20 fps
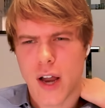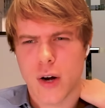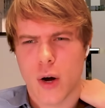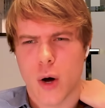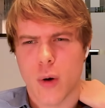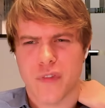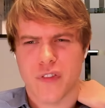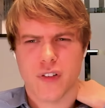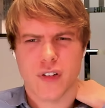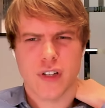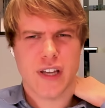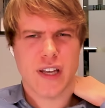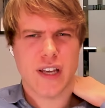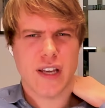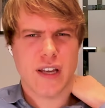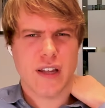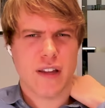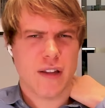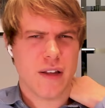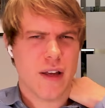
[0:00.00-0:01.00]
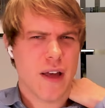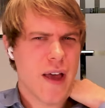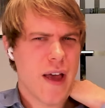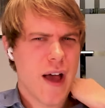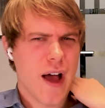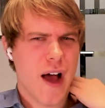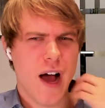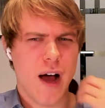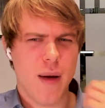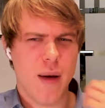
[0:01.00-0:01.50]
Hopefully,
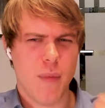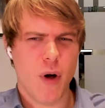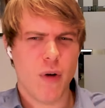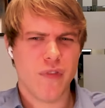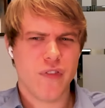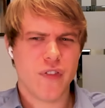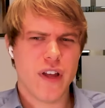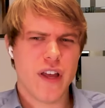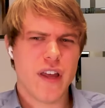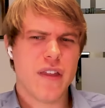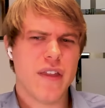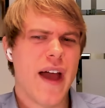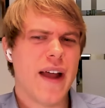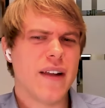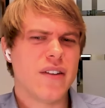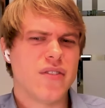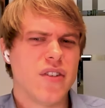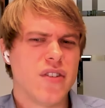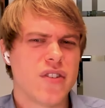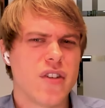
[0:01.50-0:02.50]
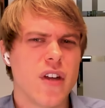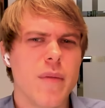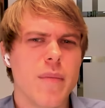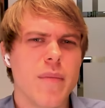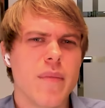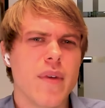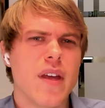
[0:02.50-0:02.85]
um, hopefully that system